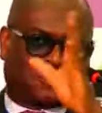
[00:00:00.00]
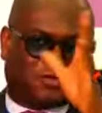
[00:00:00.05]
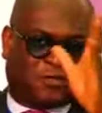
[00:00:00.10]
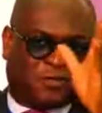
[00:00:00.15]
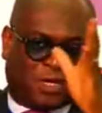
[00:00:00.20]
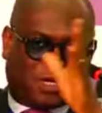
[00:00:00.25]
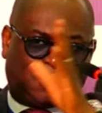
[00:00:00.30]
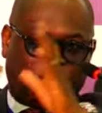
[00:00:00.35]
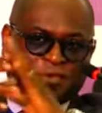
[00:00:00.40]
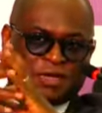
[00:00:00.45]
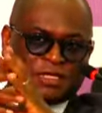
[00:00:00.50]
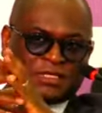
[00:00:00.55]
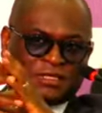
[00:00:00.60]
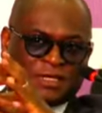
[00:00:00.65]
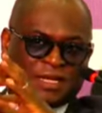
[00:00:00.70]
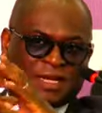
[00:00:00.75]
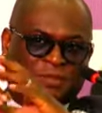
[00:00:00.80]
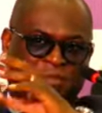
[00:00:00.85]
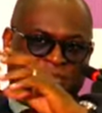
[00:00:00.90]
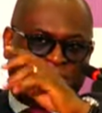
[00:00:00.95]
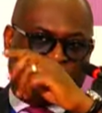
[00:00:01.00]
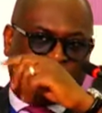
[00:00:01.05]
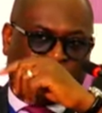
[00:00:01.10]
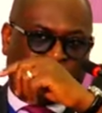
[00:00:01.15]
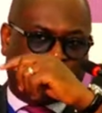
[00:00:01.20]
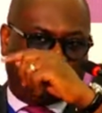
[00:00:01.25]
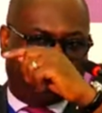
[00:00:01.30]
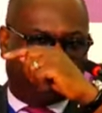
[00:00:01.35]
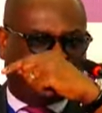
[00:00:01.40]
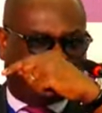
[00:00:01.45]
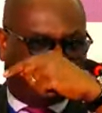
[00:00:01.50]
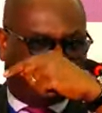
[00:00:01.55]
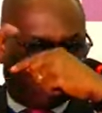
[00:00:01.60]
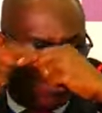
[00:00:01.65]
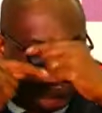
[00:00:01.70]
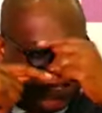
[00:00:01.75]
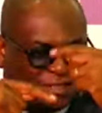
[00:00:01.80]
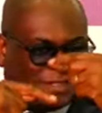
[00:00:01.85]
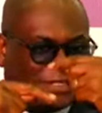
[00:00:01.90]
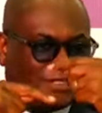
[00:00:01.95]
collaborating and
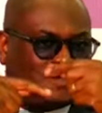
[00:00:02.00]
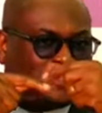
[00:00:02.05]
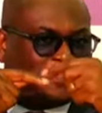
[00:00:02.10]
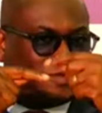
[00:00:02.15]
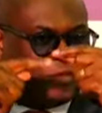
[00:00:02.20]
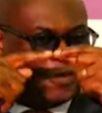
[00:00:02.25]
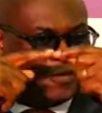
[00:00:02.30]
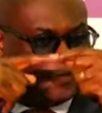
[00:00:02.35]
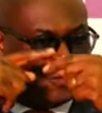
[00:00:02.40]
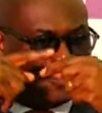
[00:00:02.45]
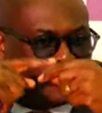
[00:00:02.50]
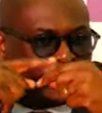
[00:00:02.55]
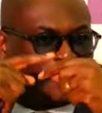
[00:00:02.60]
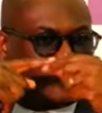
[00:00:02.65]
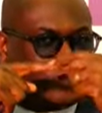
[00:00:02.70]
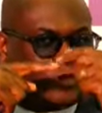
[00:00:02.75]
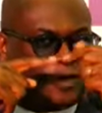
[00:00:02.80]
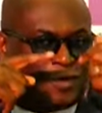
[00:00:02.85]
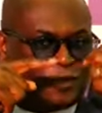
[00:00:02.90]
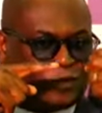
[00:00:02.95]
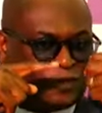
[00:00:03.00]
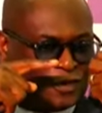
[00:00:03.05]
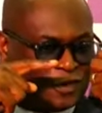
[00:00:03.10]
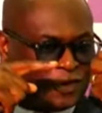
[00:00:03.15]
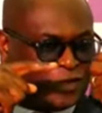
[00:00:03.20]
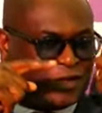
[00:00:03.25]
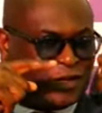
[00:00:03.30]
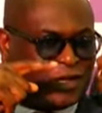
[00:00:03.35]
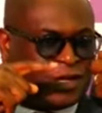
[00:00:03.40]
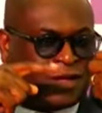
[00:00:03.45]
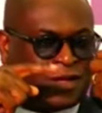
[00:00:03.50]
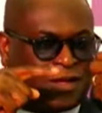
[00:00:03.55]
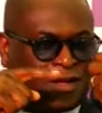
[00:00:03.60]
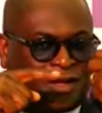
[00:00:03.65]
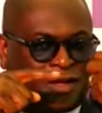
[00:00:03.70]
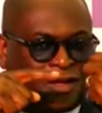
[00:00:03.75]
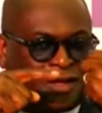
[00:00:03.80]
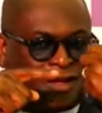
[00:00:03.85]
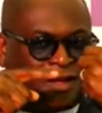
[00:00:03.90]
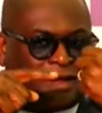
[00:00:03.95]
replacing some of those
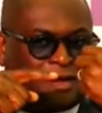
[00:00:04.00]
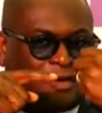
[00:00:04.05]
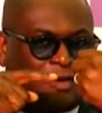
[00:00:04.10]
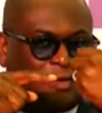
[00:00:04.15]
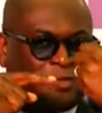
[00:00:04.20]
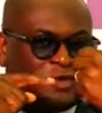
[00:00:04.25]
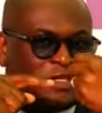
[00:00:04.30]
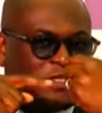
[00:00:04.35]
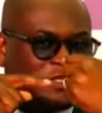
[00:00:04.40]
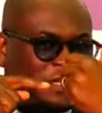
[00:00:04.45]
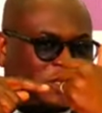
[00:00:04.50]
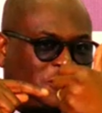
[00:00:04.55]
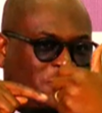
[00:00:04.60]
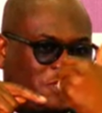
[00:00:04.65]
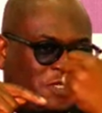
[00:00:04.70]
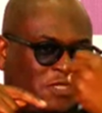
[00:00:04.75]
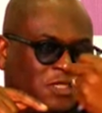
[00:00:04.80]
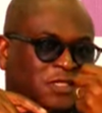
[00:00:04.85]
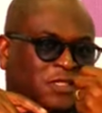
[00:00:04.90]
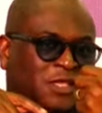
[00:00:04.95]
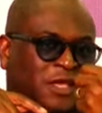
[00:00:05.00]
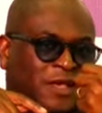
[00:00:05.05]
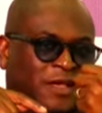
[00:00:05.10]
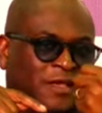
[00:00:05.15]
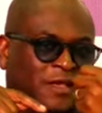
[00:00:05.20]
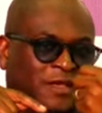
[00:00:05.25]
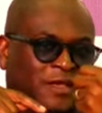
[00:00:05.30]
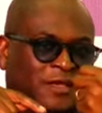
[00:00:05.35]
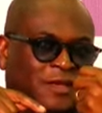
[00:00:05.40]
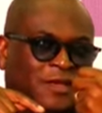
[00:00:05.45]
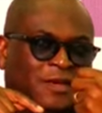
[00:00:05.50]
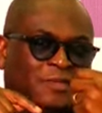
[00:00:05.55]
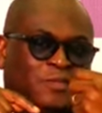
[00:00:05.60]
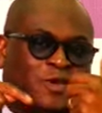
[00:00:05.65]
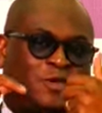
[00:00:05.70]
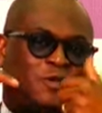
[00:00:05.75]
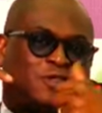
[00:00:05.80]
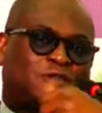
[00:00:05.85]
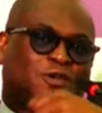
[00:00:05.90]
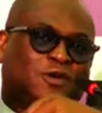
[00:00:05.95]
companies that you see there.
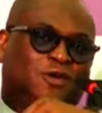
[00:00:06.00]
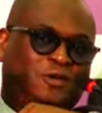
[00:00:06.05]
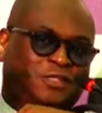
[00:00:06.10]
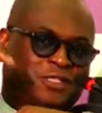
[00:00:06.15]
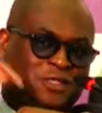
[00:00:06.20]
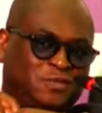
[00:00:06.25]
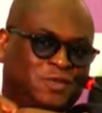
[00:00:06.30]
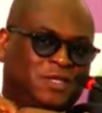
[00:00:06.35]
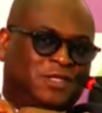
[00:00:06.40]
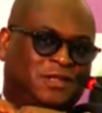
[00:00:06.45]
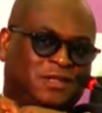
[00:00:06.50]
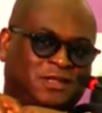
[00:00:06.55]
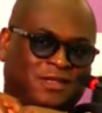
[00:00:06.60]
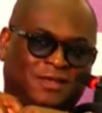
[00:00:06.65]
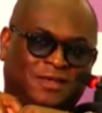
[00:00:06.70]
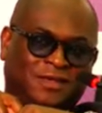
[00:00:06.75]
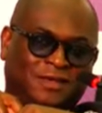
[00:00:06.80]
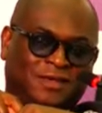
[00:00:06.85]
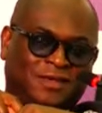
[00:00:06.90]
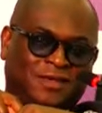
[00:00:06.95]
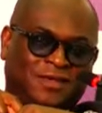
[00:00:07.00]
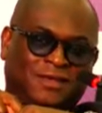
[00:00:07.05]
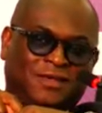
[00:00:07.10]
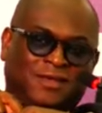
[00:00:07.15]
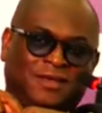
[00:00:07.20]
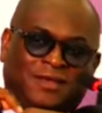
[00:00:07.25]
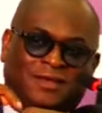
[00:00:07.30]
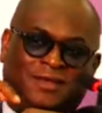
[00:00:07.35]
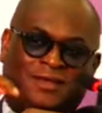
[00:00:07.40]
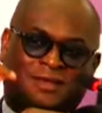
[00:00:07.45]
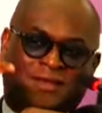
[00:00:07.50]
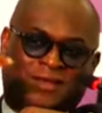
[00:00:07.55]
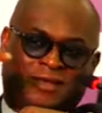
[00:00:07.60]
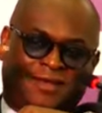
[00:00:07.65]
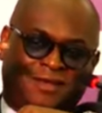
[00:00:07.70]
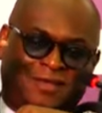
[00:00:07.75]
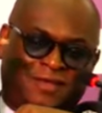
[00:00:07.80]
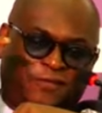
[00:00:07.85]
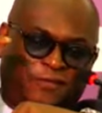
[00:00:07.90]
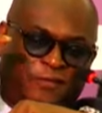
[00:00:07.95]
Because ultimately,
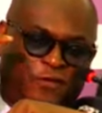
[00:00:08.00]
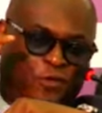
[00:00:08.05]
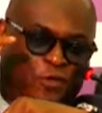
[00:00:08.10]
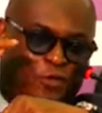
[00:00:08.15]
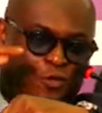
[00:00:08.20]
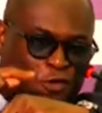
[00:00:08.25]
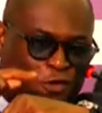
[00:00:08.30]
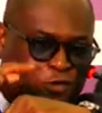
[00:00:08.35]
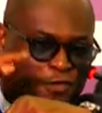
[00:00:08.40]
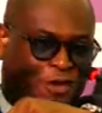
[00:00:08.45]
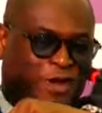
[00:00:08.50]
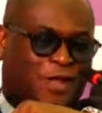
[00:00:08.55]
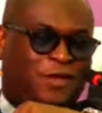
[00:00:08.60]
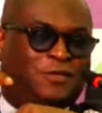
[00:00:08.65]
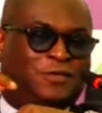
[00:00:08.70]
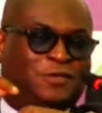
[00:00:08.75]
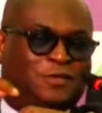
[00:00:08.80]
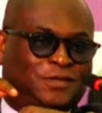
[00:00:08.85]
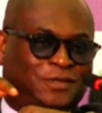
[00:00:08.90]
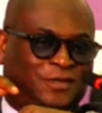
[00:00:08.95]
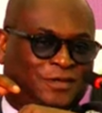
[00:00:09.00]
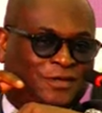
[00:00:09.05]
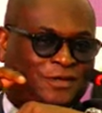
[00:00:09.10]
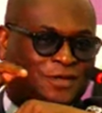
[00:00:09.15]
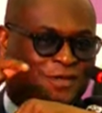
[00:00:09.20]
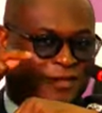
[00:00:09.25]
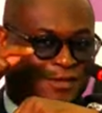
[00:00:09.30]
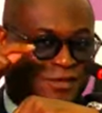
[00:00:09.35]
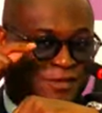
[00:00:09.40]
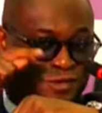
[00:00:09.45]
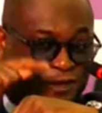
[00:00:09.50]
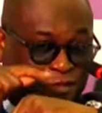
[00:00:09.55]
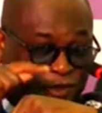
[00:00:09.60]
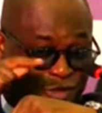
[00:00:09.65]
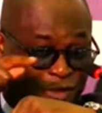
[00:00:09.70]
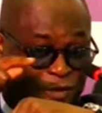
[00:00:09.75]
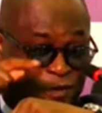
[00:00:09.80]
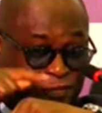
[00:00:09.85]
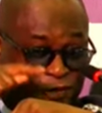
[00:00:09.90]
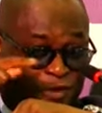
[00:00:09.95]
if you look around
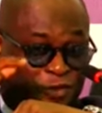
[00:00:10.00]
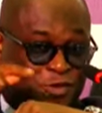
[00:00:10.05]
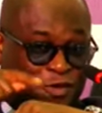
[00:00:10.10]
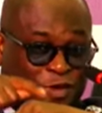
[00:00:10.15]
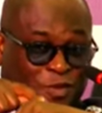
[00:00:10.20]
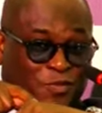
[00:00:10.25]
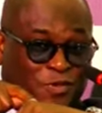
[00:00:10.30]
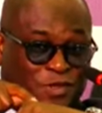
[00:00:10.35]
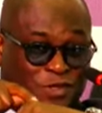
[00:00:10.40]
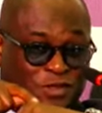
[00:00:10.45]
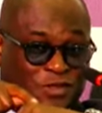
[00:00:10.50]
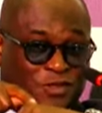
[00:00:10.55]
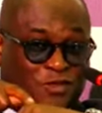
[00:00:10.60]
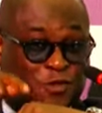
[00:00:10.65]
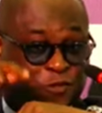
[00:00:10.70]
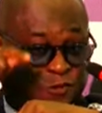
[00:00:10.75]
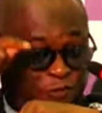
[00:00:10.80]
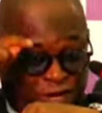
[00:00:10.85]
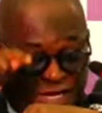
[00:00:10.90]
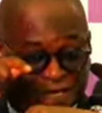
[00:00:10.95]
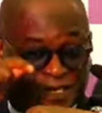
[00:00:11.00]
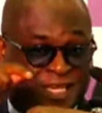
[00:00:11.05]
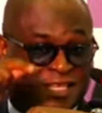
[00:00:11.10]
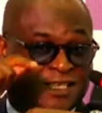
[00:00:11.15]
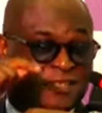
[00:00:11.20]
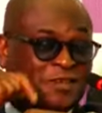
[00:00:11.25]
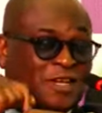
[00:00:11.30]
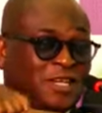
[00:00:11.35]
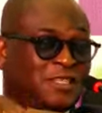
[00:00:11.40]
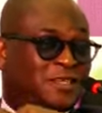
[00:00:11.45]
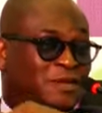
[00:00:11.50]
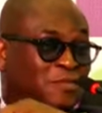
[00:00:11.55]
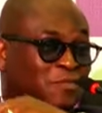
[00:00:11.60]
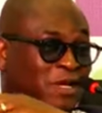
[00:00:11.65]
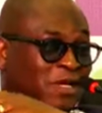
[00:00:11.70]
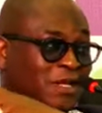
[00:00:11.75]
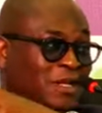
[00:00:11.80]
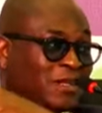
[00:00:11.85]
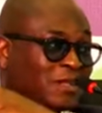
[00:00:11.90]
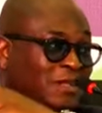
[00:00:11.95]
some of those companies, you find Nigerians
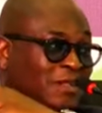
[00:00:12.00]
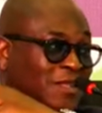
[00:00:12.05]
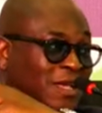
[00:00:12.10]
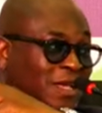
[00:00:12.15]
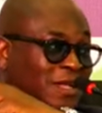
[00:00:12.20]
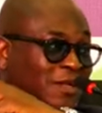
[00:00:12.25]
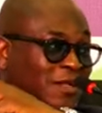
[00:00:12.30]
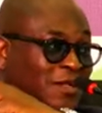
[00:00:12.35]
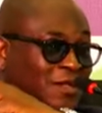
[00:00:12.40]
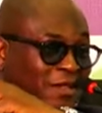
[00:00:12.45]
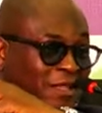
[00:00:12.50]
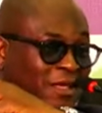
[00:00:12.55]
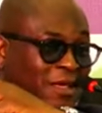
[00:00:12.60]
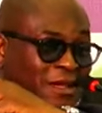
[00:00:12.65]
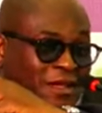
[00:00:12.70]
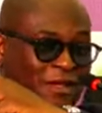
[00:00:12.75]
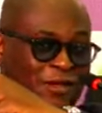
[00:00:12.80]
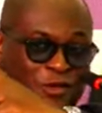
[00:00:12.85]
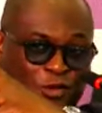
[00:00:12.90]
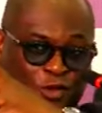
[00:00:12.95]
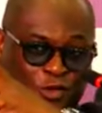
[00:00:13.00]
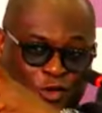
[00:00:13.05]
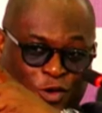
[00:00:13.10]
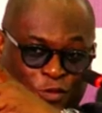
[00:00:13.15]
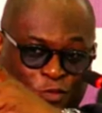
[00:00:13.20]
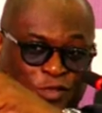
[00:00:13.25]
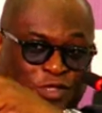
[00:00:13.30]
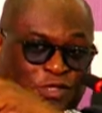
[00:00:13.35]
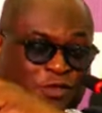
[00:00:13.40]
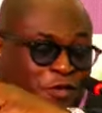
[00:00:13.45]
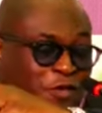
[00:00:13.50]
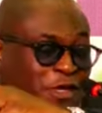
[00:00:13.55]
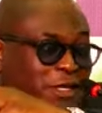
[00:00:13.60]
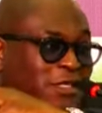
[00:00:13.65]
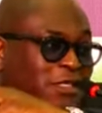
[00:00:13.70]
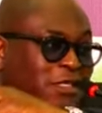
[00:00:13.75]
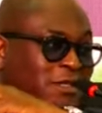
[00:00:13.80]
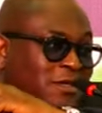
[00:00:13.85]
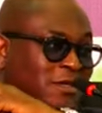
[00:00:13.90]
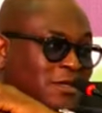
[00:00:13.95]
embedded in those companies
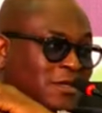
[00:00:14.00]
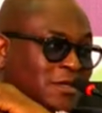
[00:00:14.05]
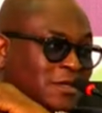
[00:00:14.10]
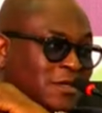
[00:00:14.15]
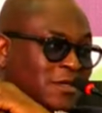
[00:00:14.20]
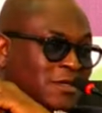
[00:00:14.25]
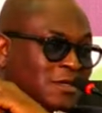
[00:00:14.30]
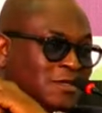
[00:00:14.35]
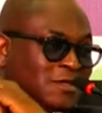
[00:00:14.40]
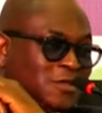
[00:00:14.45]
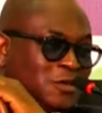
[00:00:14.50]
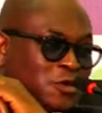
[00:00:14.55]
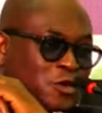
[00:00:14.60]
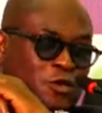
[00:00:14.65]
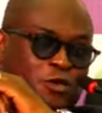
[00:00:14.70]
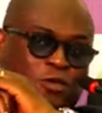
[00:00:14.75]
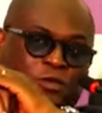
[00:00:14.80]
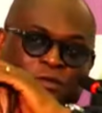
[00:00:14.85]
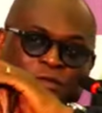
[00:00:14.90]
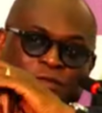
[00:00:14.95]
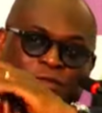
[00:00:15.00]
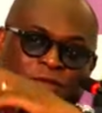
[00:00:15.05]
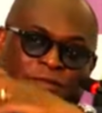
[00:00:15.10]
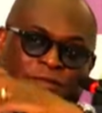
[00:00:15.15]
already. So